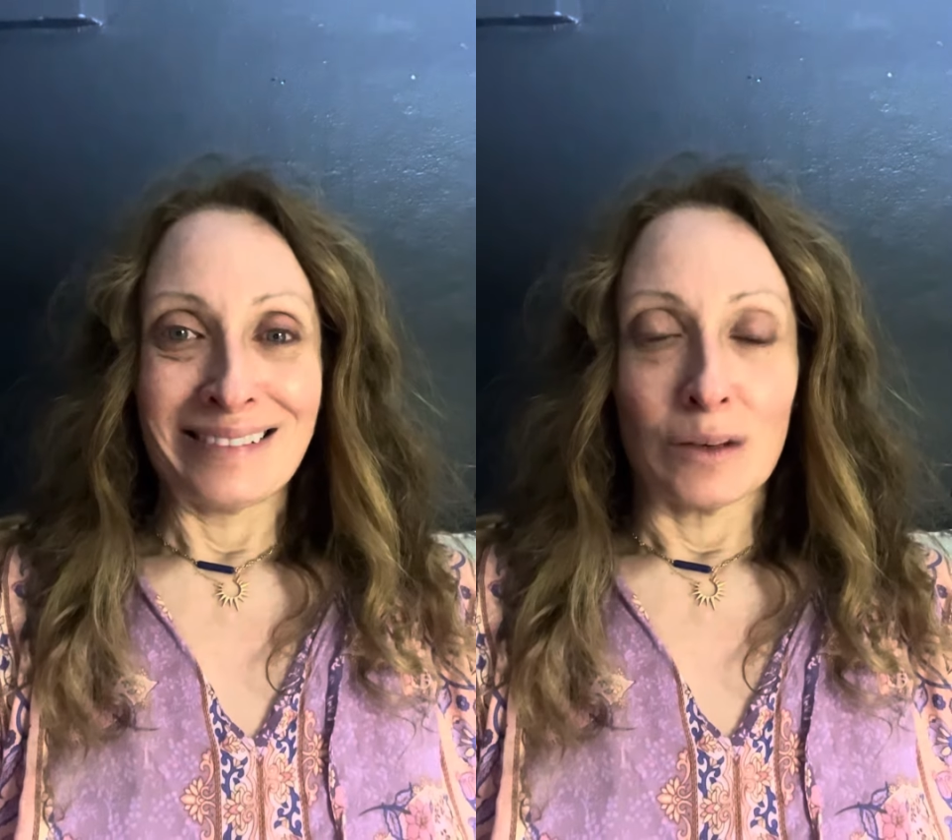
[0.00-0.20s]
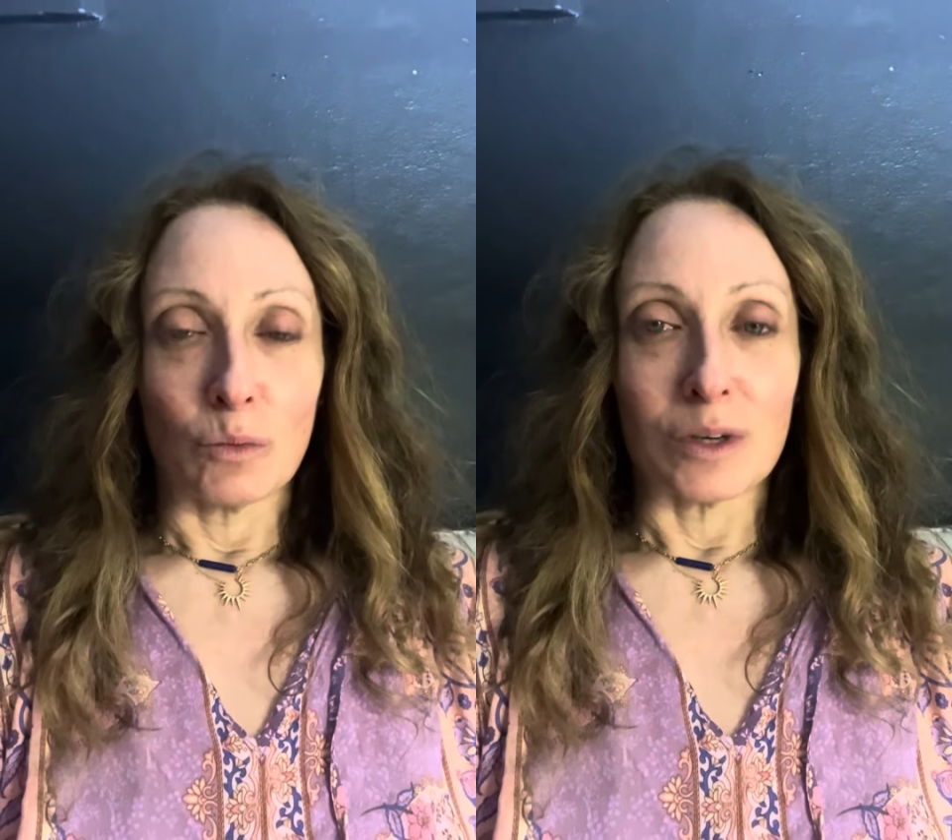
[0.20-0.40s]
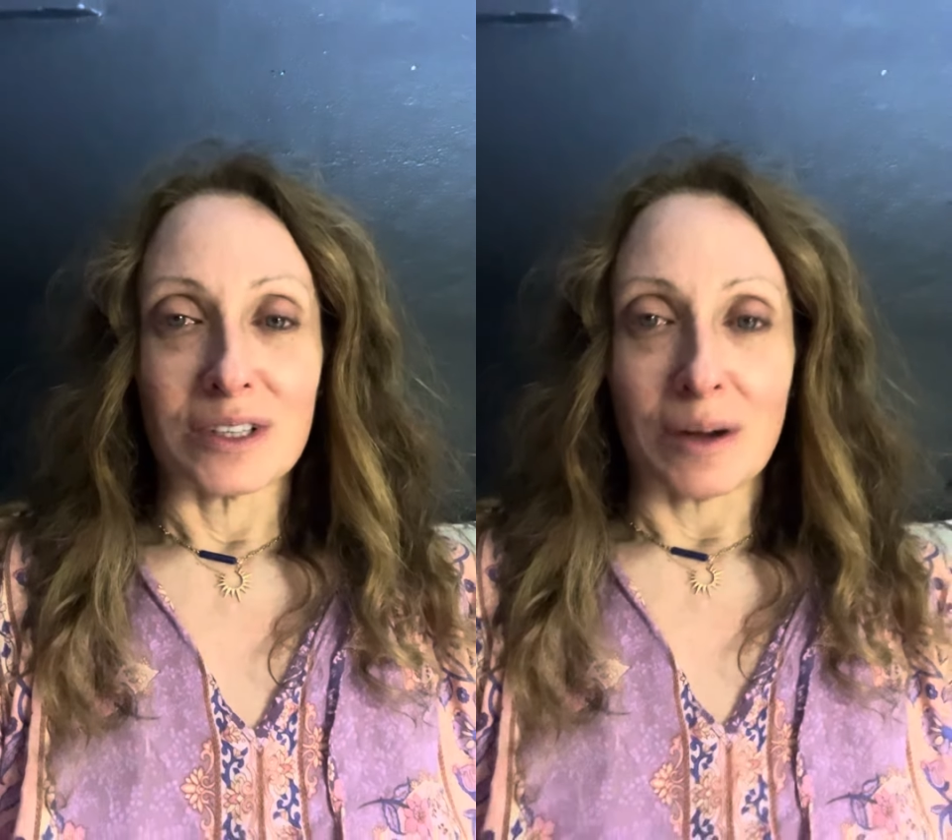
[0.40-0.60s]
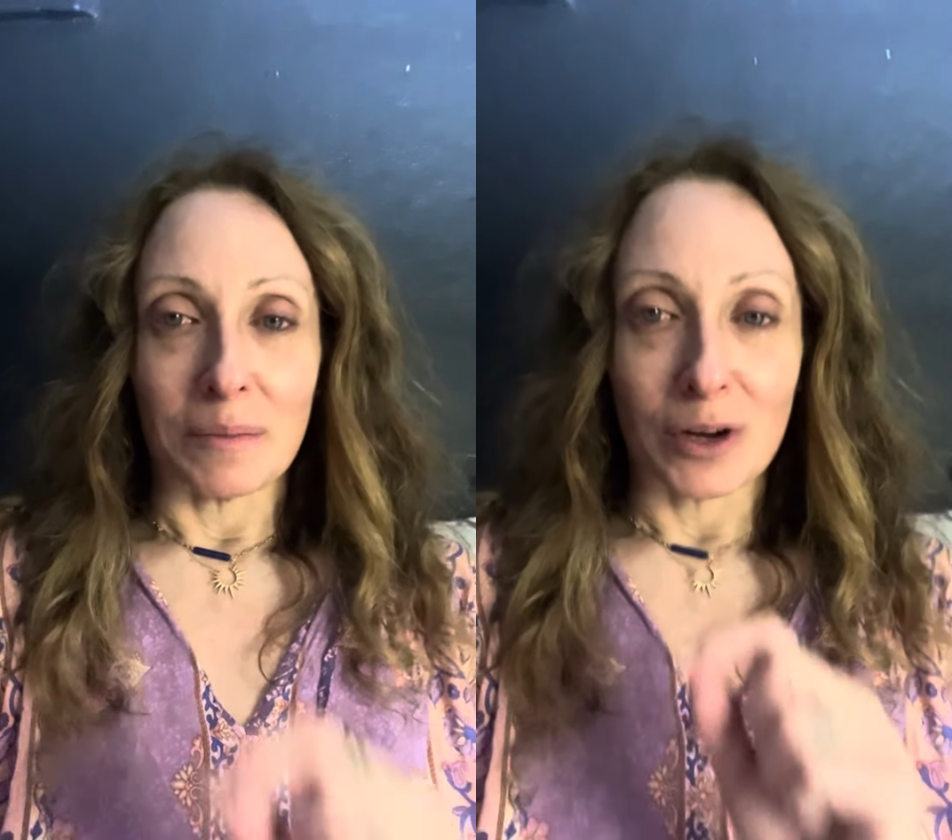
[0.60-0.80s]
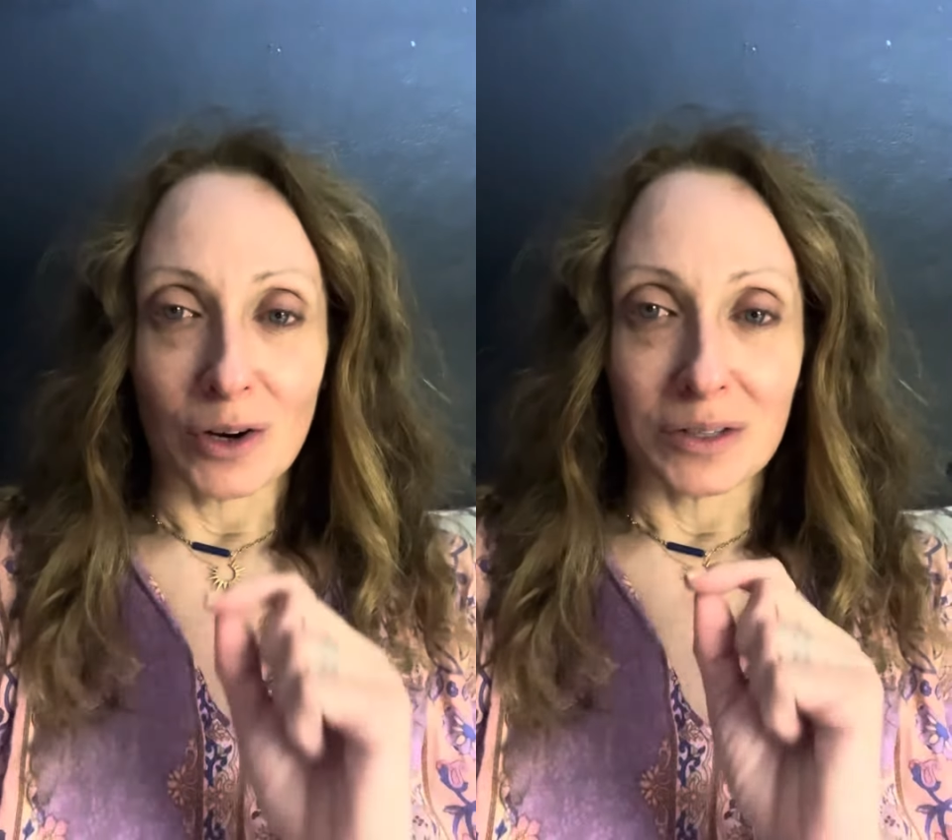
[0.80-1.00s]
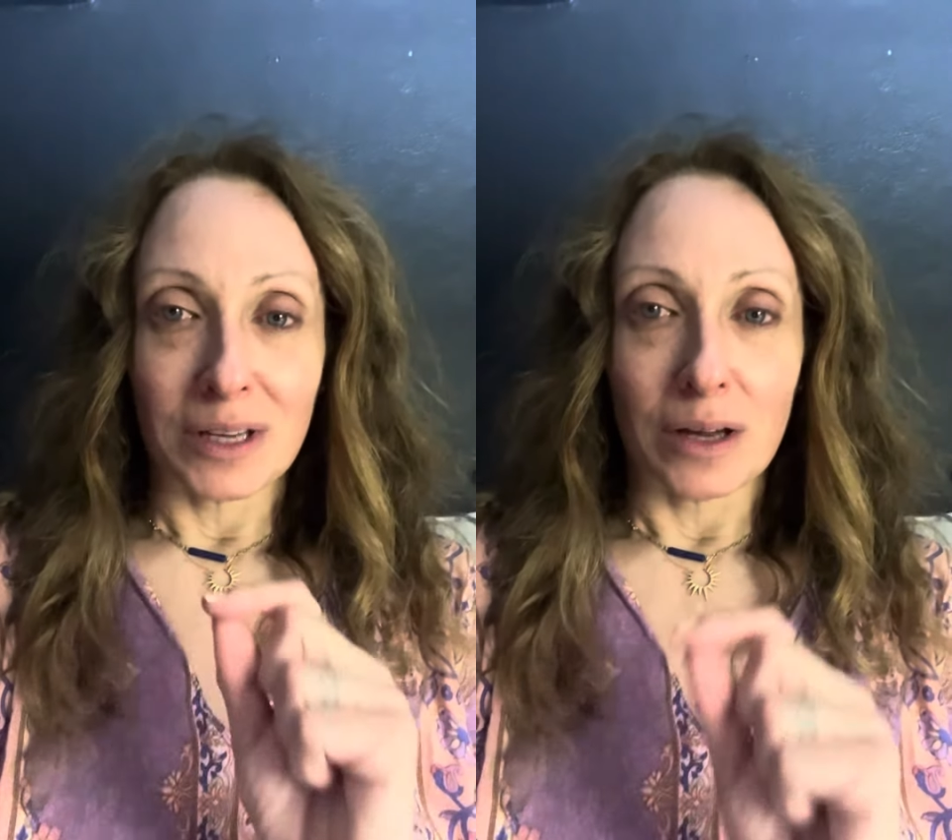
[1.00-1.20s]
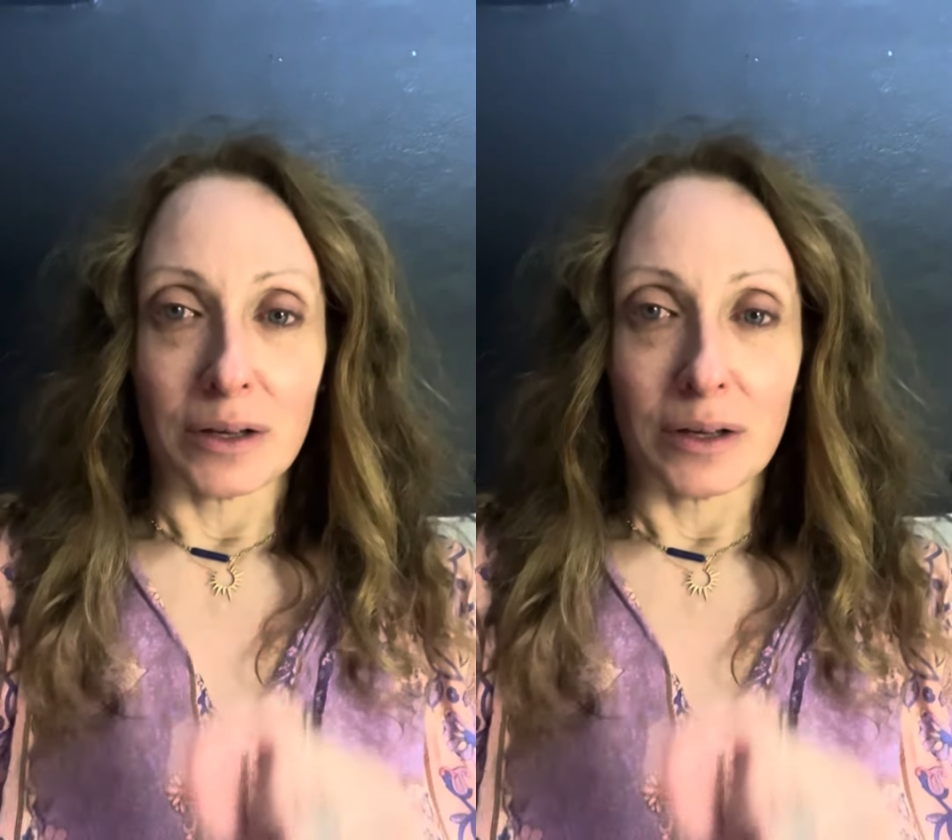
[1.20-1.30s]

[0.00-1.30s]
what does that mirror tell